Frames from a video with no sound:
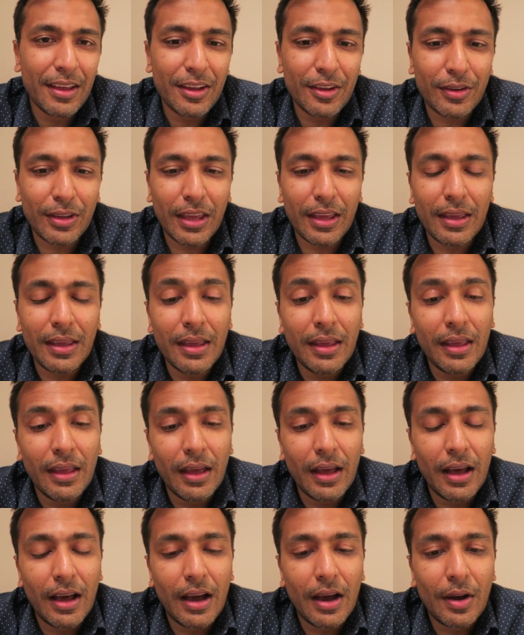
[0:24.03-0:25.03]
Okay,
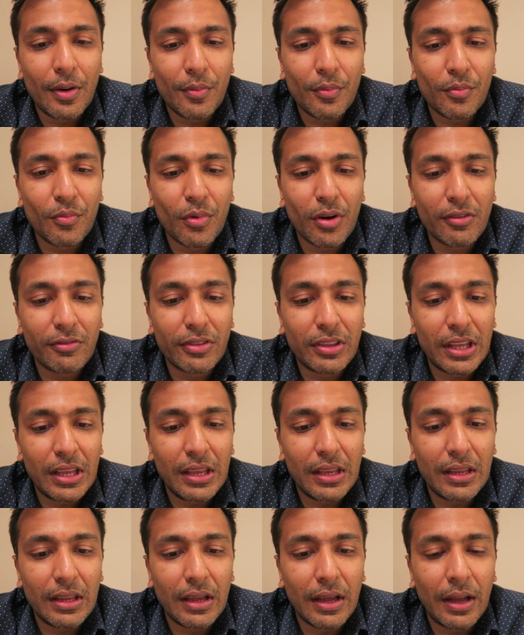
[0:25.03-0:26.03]
one of
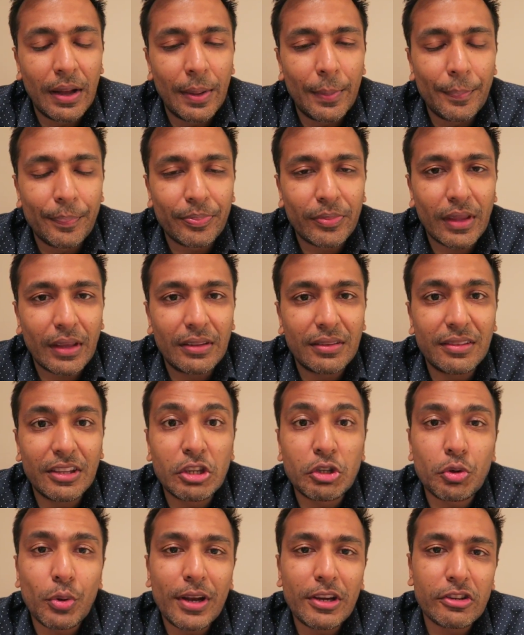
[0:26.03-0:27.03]
the
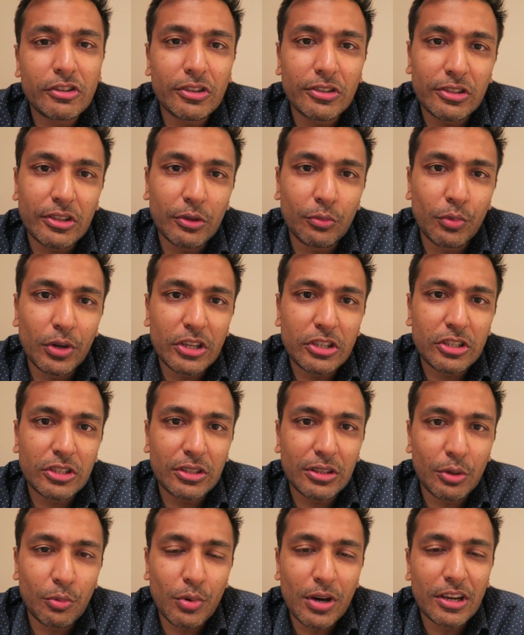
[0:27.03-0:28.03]
situations in which
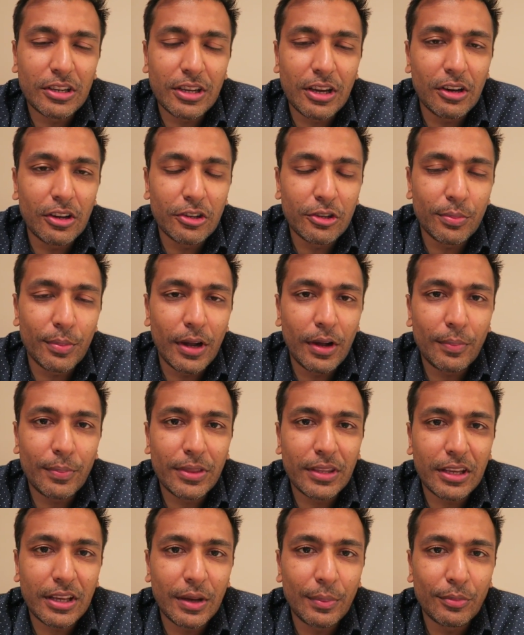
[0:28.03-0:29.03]
the word
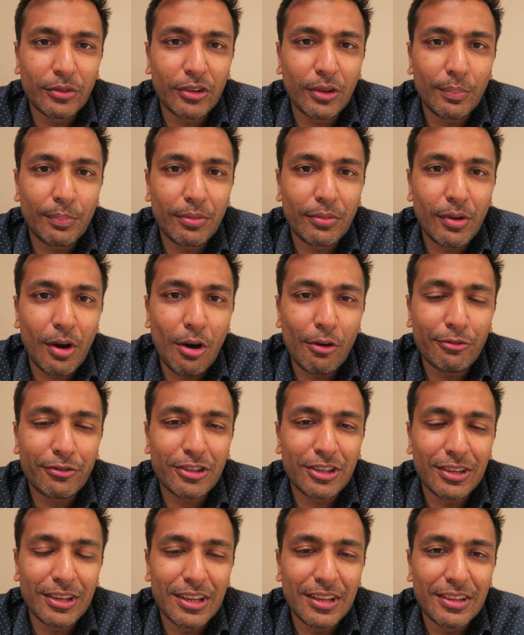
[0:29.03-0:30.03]
cardiomyopathy comes up
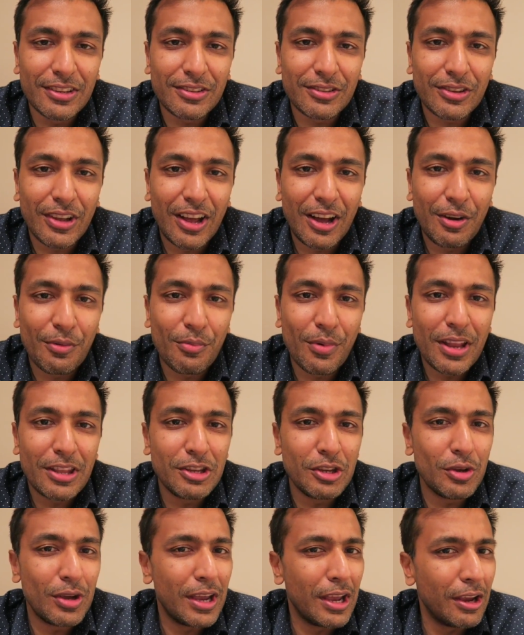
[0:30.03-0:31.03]
often is
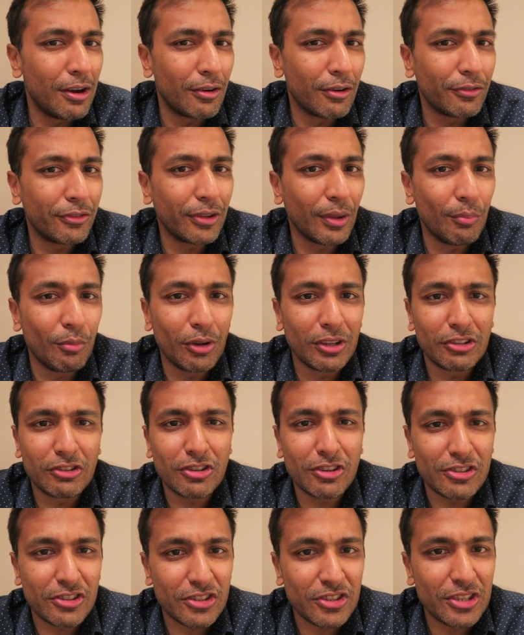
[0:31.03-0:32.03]
when you hear of someone
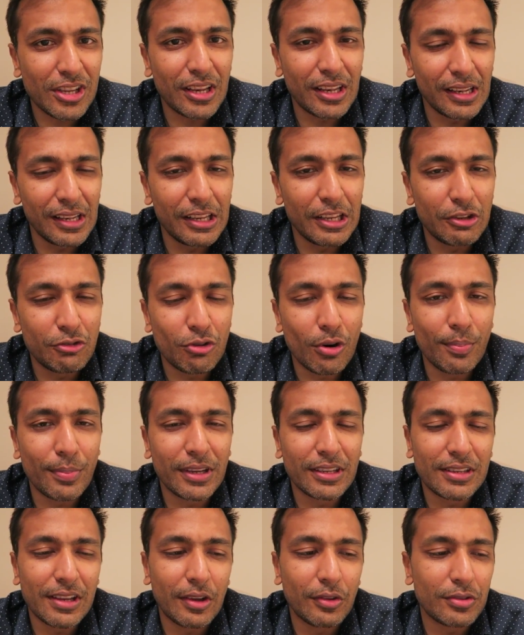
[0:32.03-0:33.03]
just suddenly
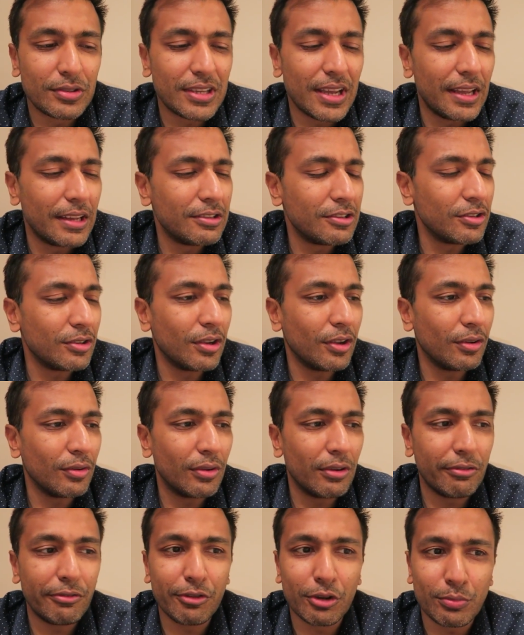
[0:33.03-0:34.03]
dropping down dead, you
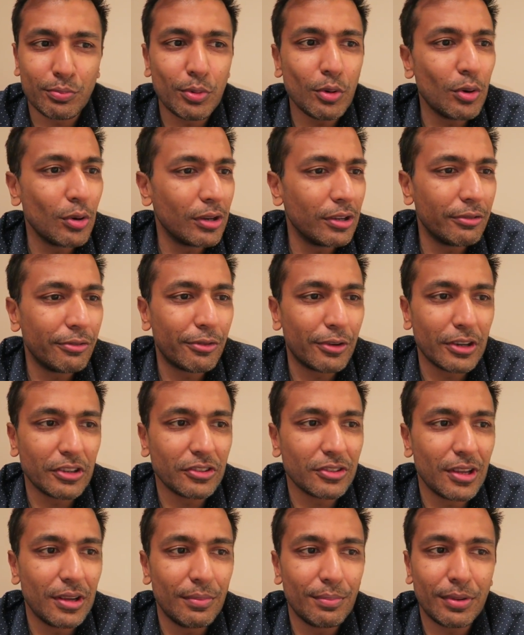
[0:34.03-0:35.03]
know, a footballer, for
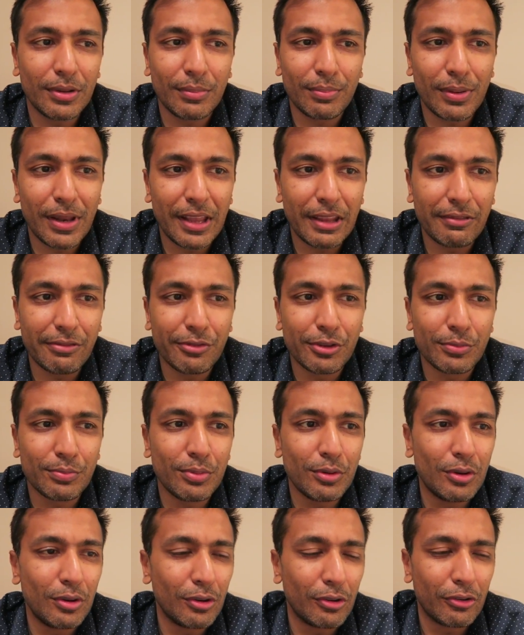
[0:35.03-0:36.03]
example, playing
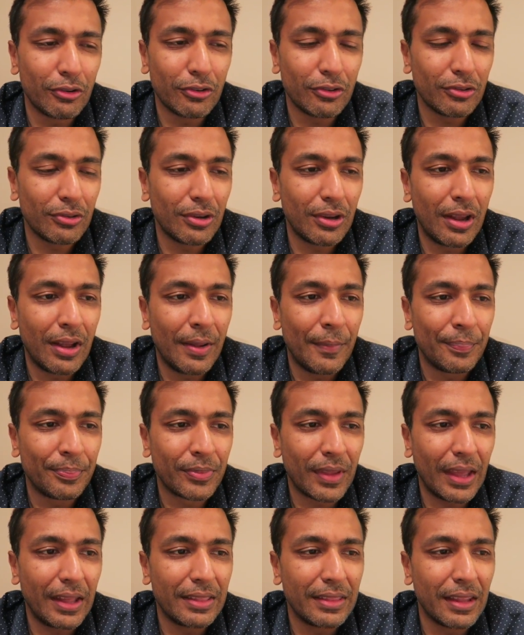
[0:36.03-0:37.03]
football,
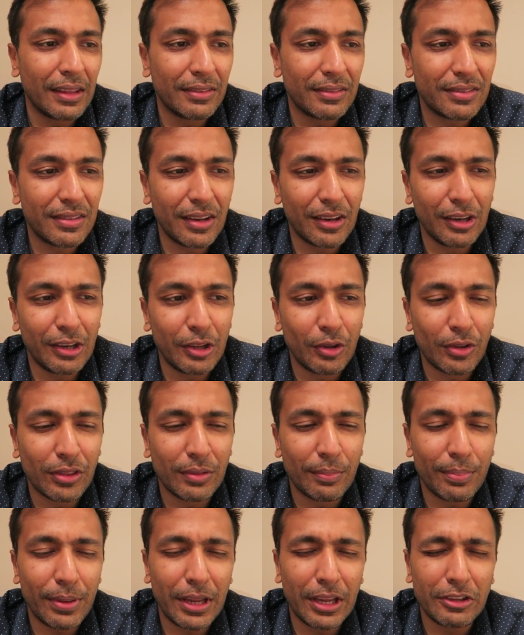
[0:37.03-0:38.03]
and then suddenly
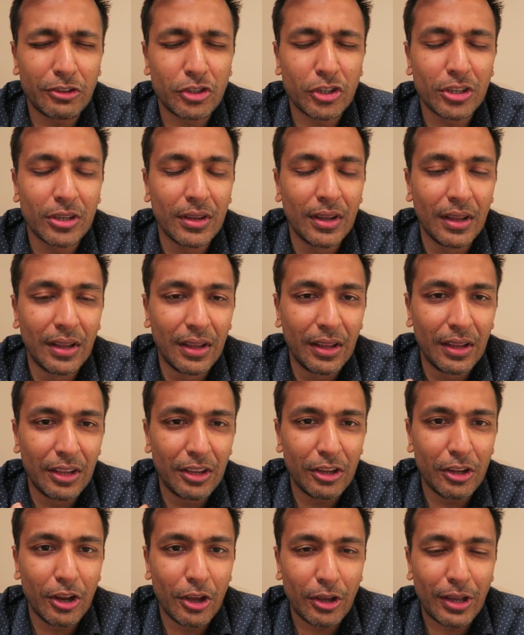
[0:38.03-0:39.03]
on the pitch,
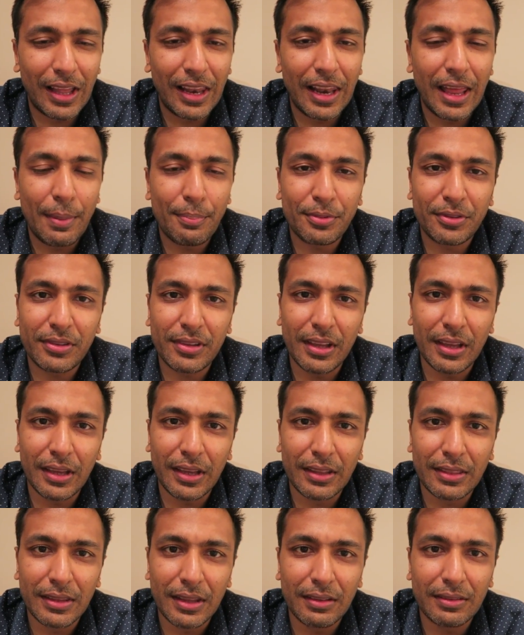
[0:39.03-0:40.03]
you know,
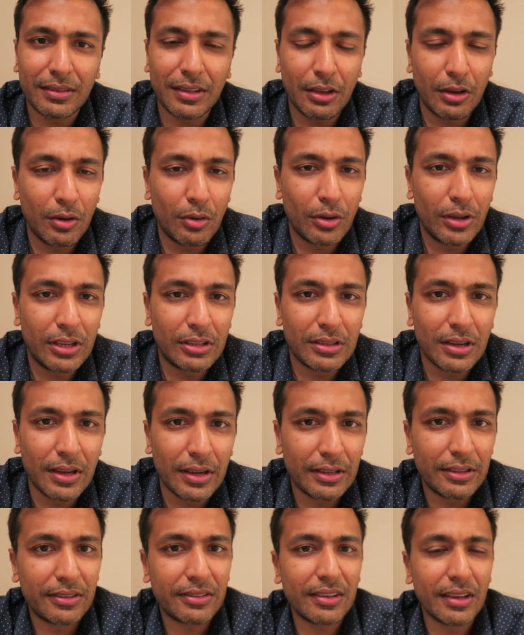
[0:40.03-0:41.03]
collapsing, and they say, oh, he
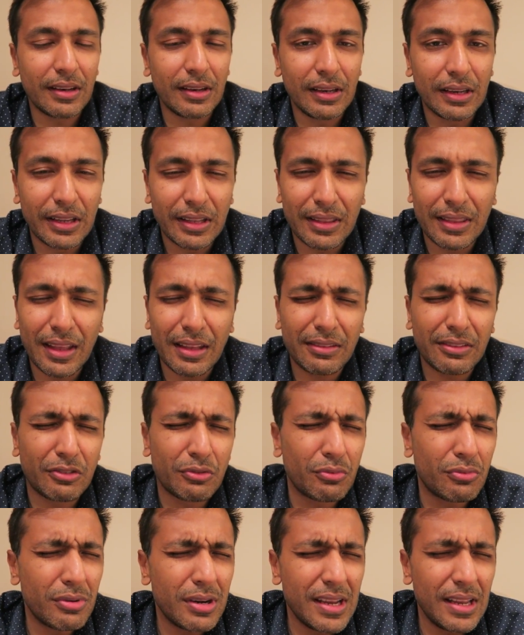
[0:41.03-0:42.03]
died suddenly. And
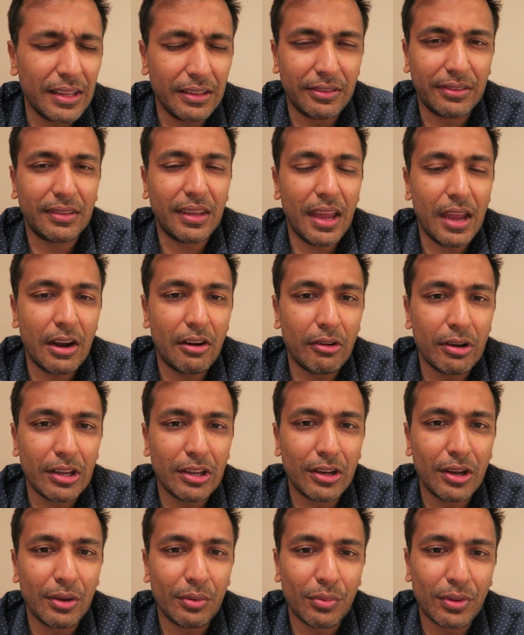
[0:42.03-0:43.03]
that's really
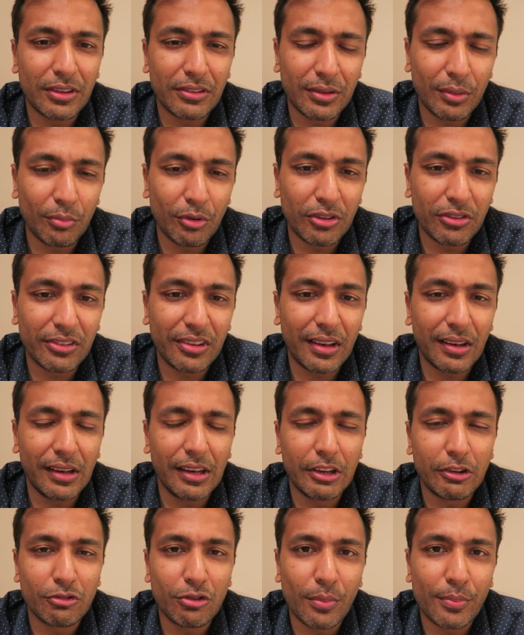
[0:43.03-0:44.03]
scary, you know, when someone
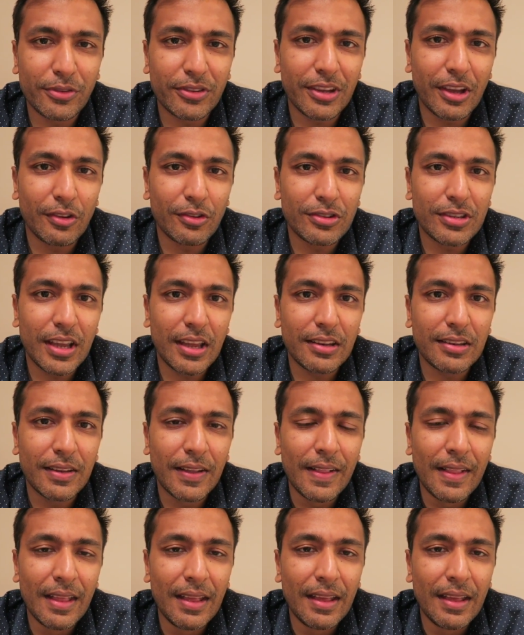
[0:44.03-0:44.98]
suddenly drops down dead.